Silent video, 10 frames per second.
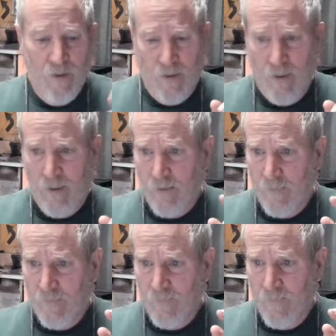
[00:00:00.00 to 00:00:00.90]

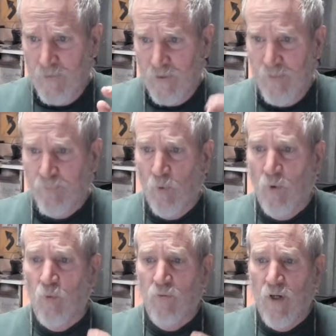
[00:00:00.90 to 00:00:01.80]
Um,
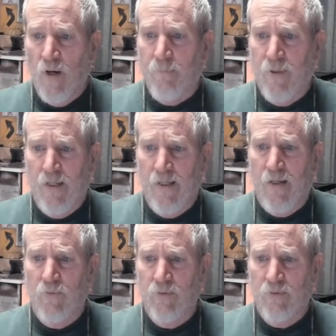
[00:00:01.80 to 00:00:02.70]
Zpool will not pay
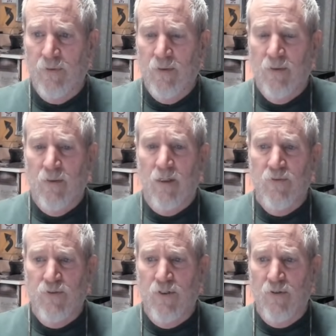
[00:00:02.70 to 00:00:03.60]
out
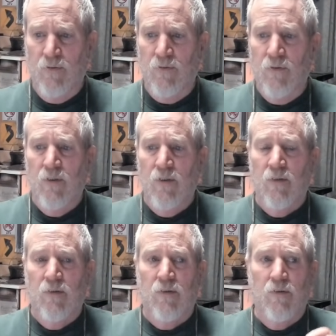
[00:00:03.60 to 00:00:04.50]
until
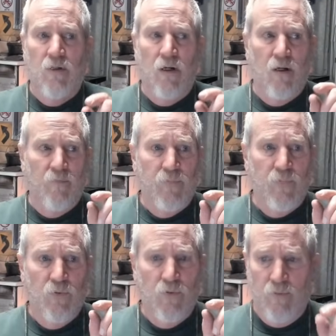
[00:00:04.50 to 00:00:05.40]
um,
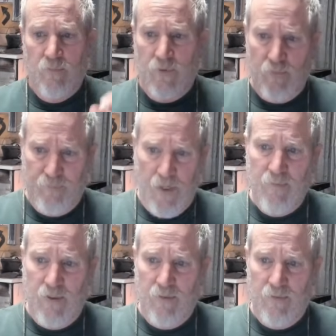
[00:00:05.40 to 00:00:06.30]
your, your
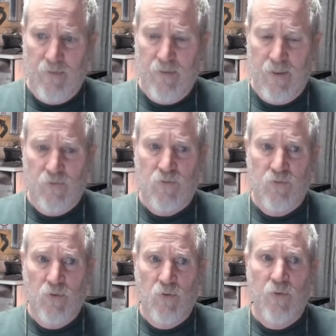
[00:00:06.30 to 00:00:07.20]
payment gets
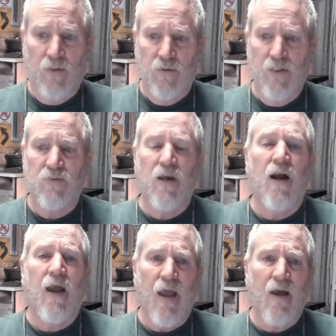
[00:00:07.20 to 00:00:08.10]
to at least
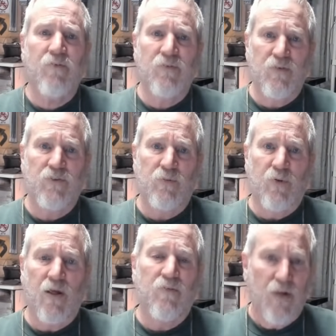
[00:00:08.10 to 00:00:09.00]
half a
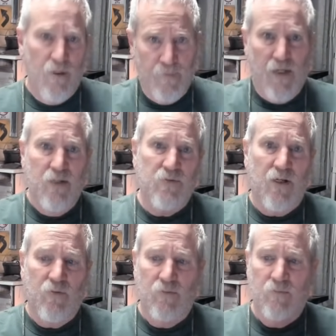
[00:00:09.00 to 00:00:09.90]
digibyte, then it pays
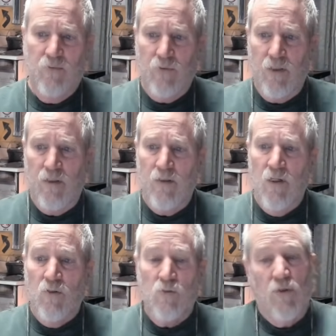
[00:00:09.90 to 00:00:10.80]
out. Okay,
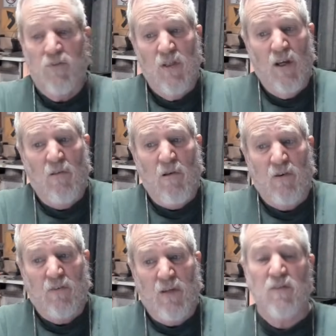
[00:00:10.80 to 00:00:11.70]
so let's see how long
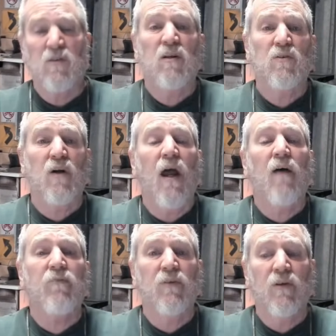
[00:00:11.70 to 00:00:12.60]
it takes to get to half a